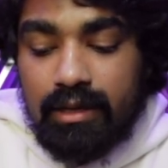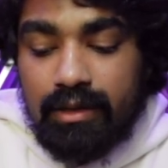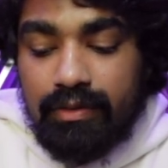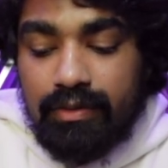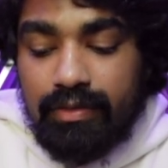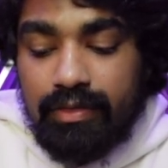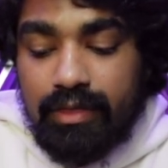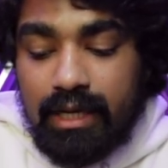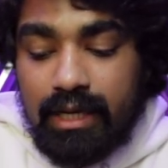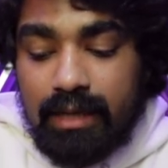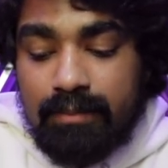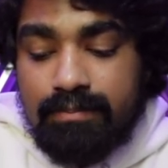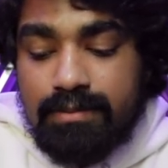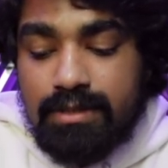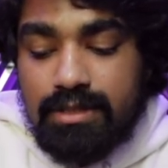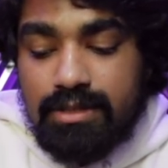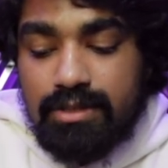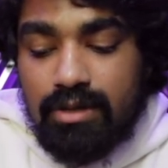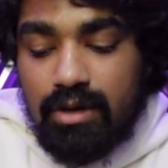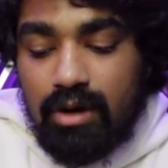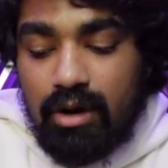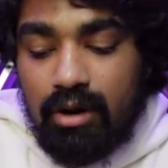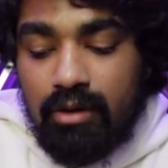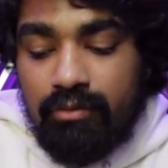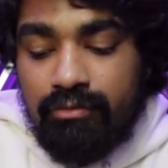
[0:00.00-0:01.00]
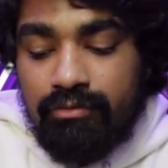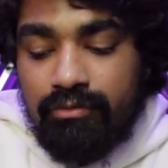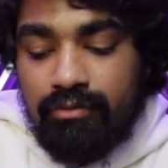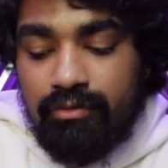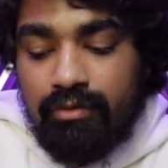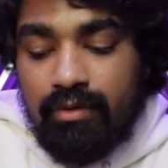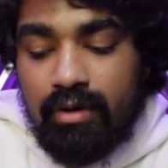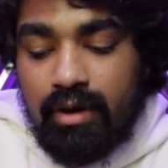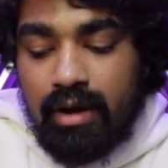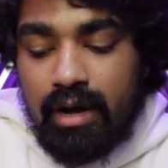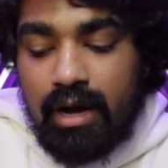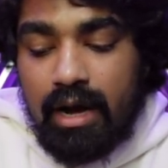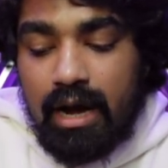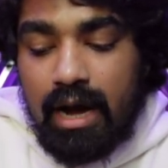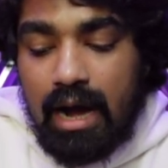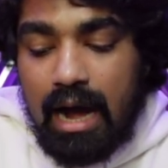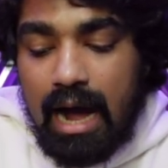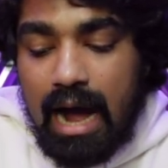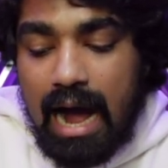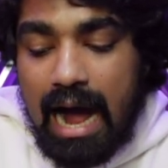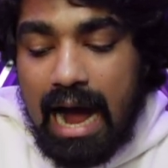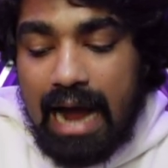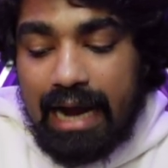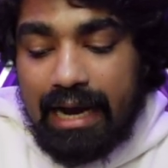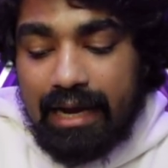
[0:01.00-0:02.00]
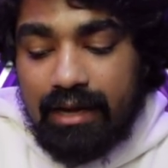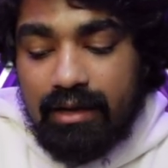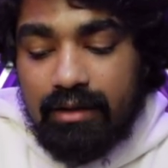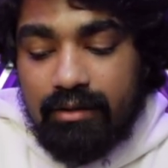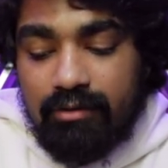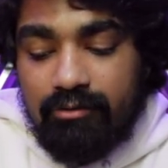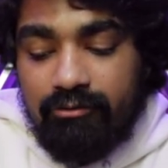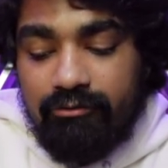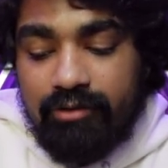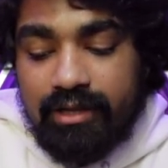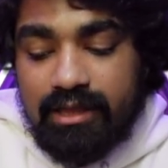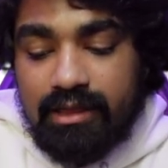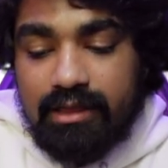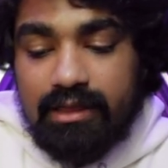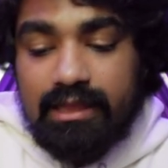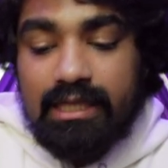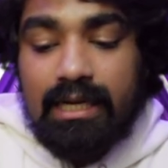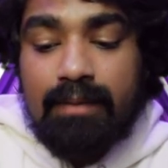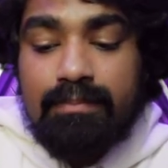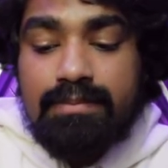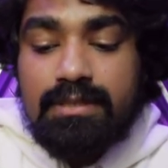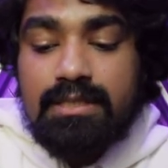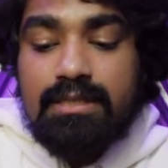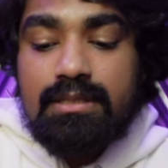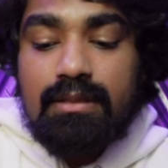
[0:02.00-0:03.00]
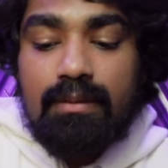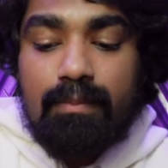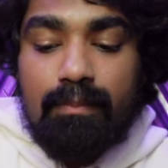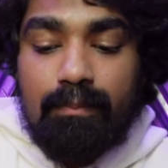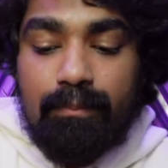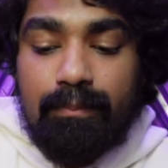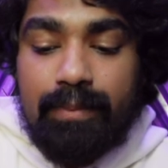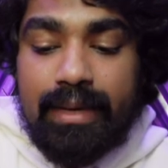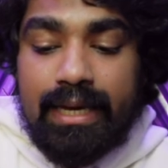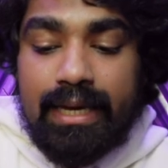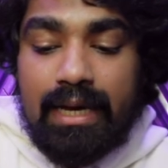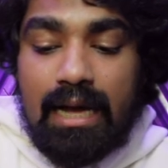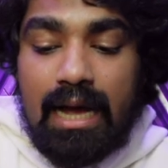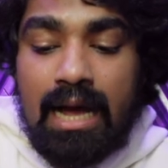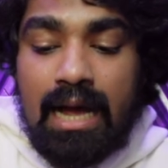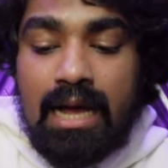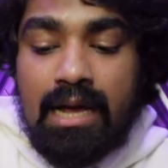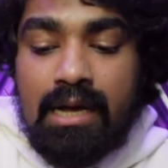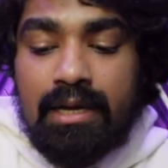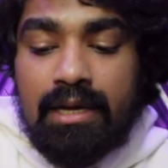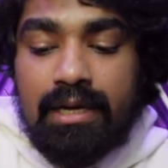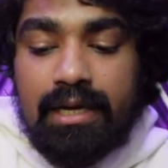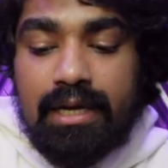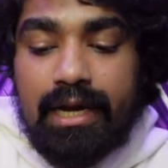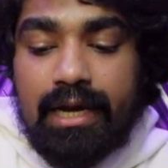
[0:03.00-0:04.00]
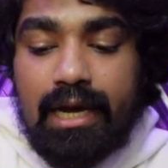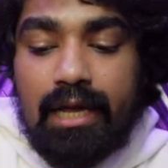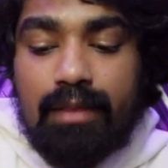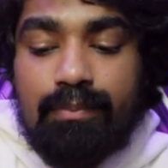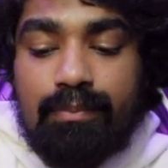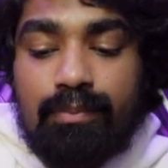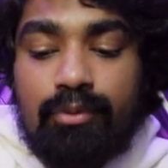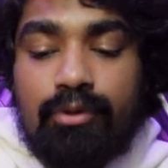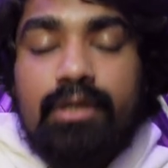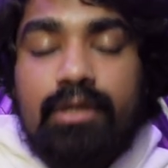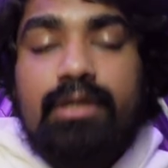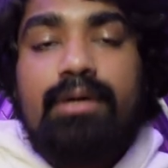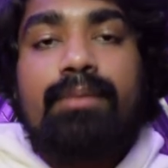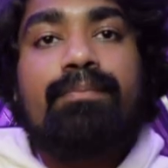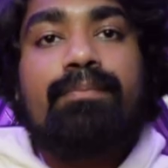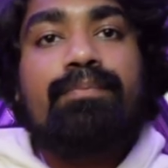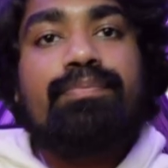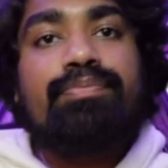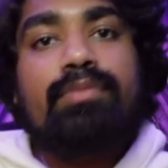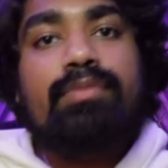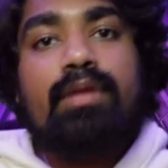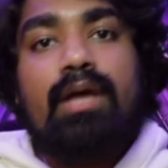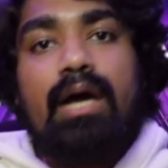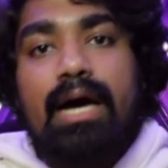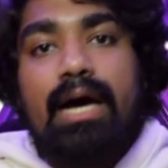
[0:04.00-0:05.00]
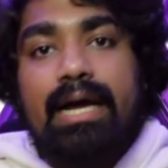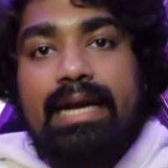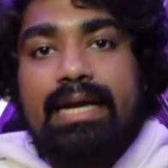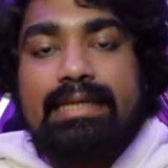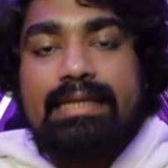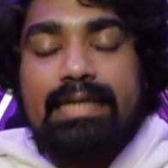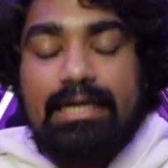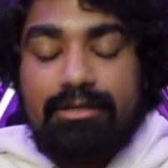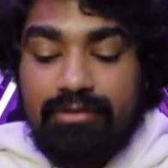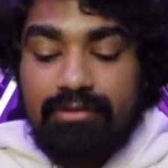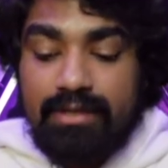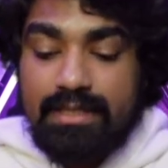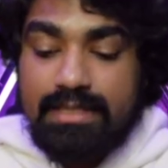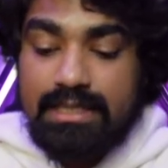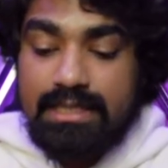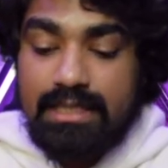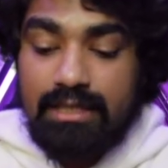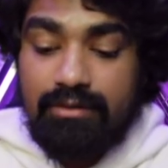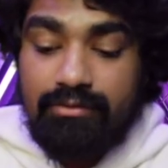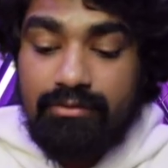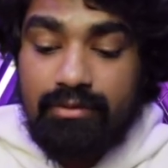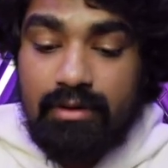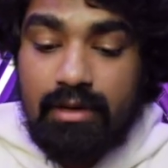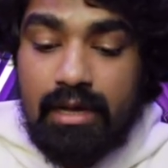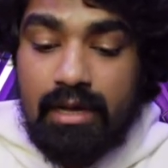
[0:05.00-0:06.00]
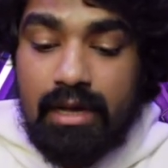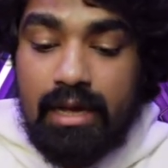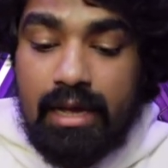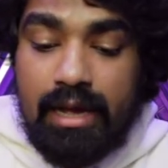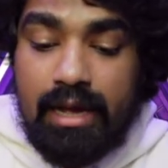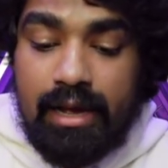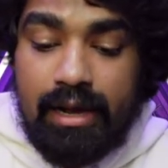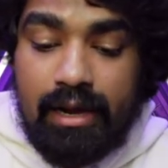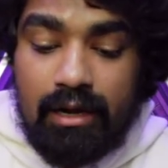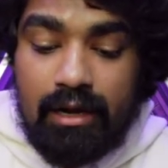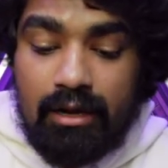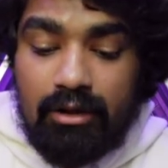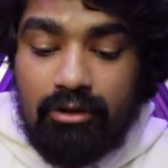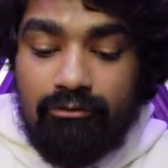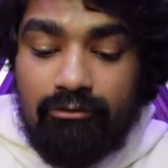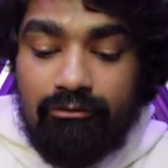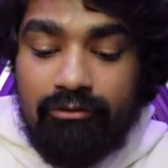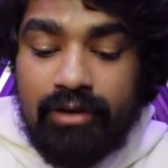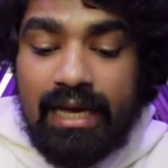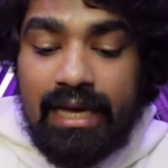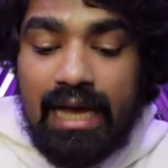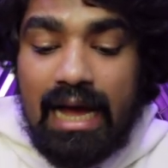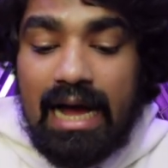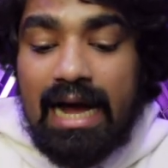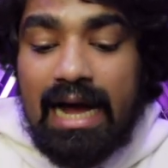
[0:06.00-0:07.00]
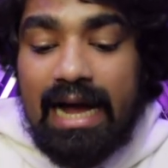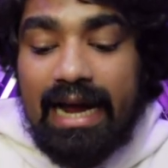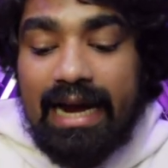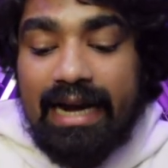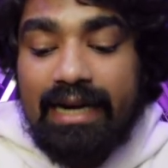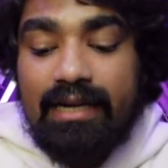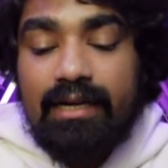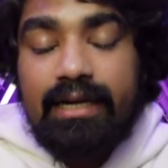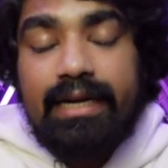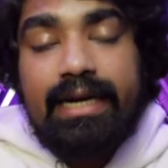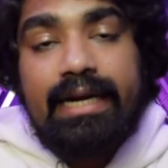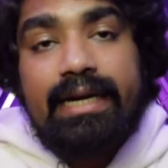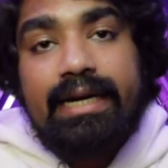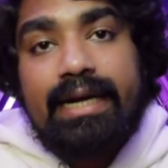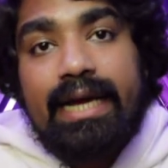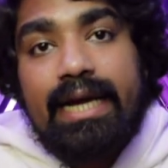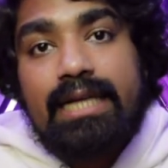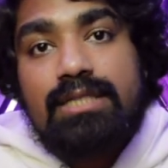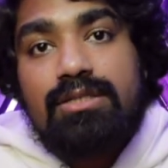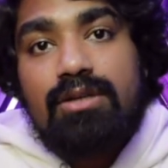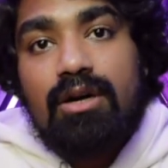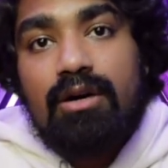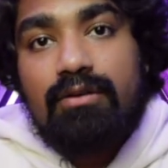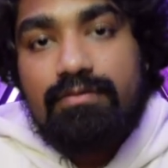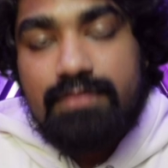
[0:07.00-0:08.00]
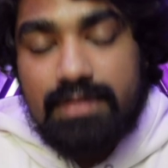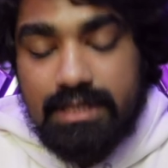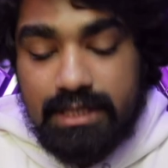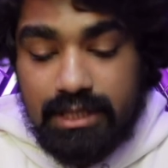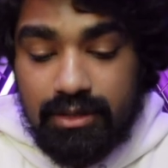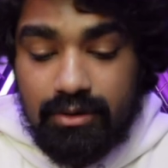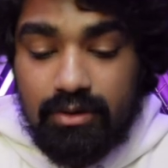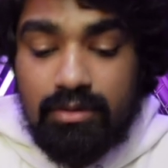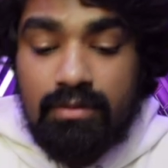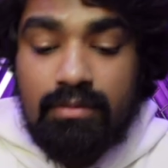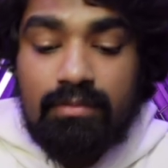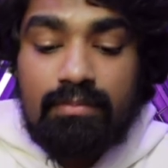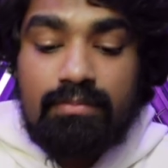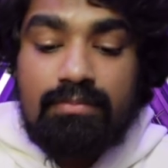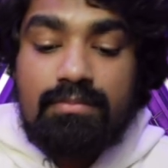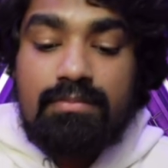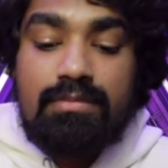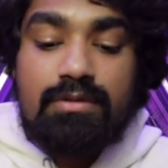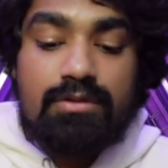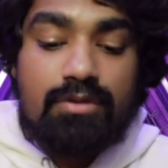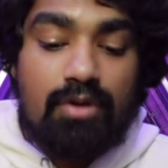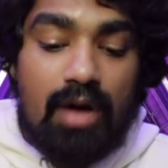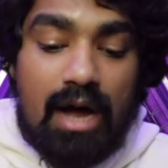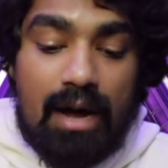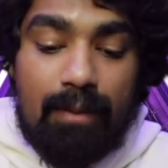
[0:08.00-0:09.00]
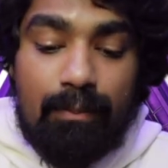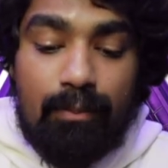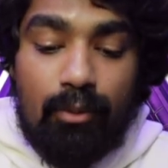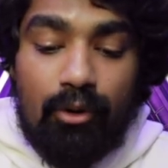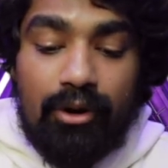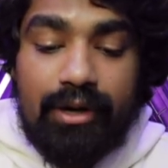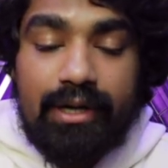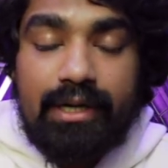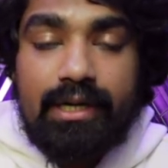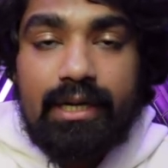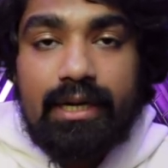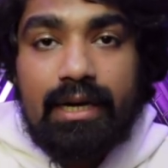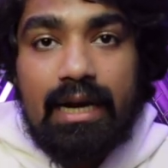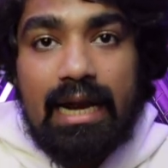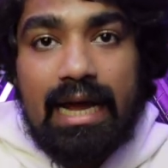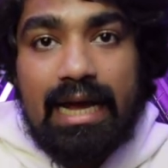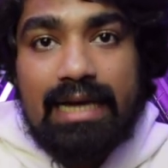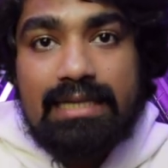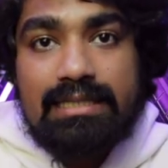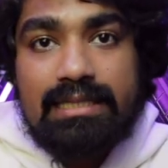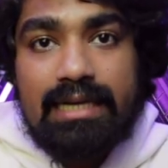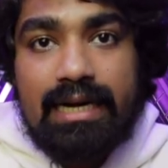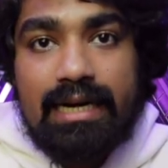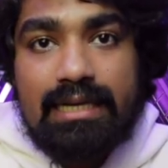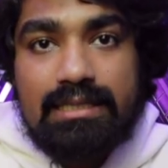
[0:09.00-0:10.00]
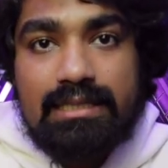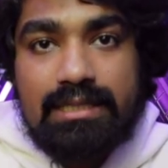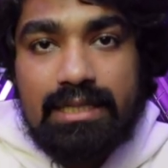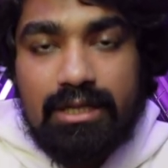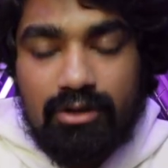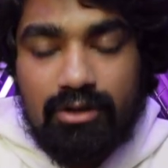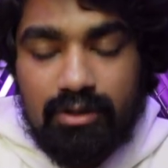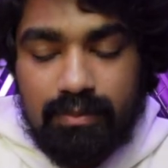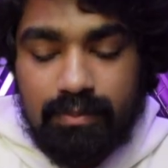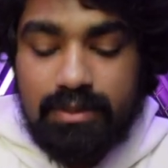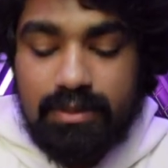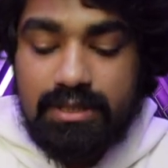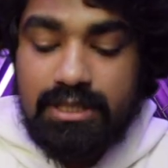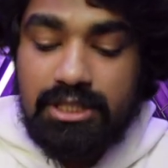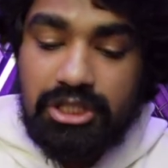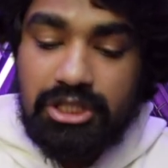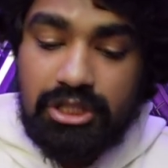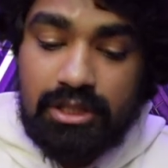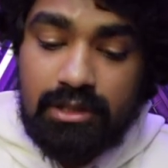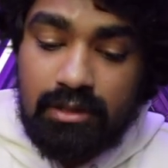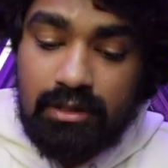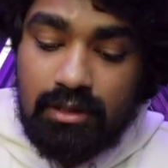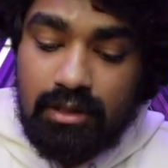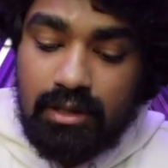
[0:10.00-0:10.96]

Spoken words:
nums of I, with nums being a input array that we receive. We are at index of 0, so our pointer lies at 0th position.